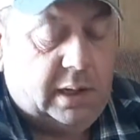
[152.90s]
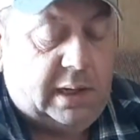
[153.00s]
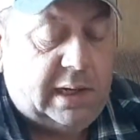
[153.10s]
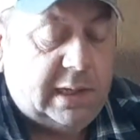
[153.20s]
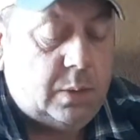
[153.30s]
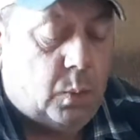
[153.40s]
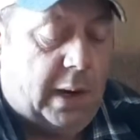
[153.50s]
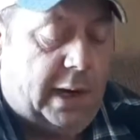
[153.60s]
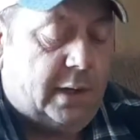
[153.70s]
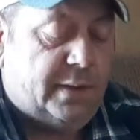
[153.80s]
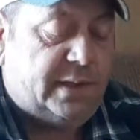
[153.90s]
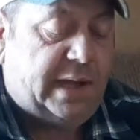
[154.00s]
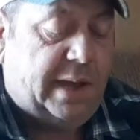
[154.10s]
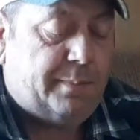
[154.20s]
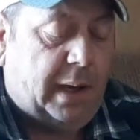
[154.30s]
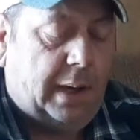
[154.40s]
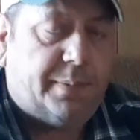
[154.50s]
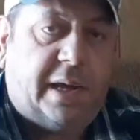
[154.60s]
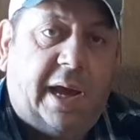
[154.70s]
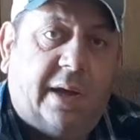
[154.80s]
anywhere that
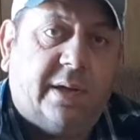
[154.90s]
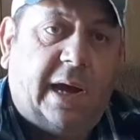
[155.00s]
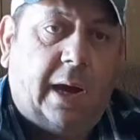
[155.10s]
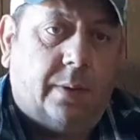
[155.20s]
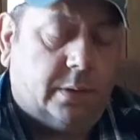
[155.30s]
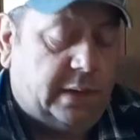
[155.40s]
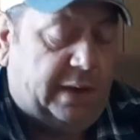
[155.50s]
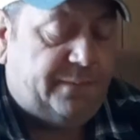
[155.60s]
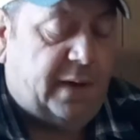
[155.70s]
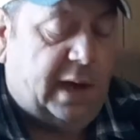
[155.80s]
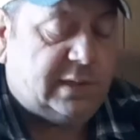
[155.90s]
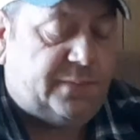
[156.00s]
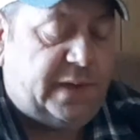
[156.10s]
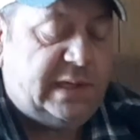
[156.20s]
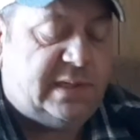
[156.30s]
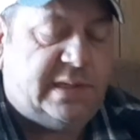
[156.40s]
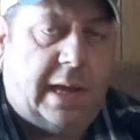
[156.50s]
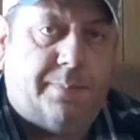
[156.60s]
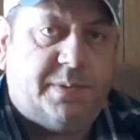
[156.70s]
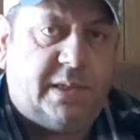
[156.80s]
bobcat, coyote, or red fox, if he
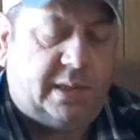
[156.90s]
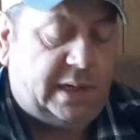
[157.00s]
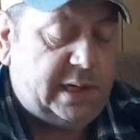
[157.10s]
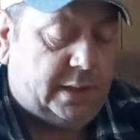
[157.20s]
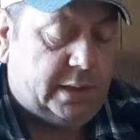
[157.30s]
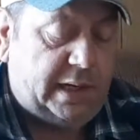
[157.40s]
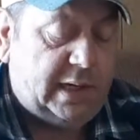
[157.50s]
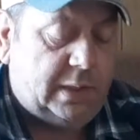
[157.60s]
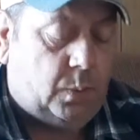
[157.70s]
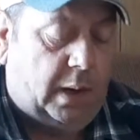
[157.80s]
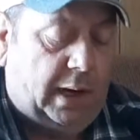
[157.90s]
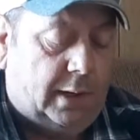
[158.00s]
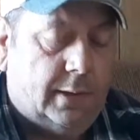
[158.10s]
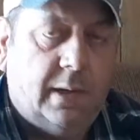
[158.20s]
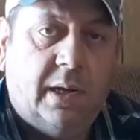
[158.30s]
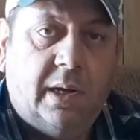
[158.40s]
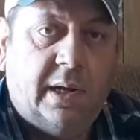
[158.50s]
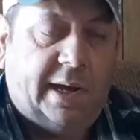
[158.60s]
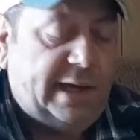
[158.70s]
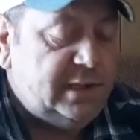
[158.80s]
steps in here anywhere,
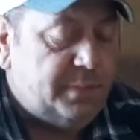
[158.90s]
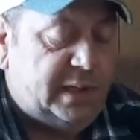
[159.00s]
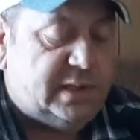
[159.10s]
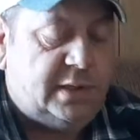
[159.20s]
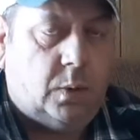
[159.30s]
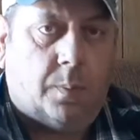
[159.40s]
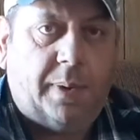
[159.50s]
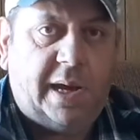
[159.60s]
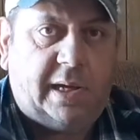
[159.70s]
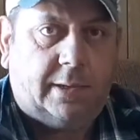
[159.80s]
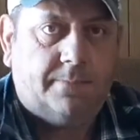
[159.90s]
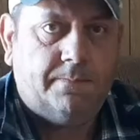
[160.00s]
he's missing your pan.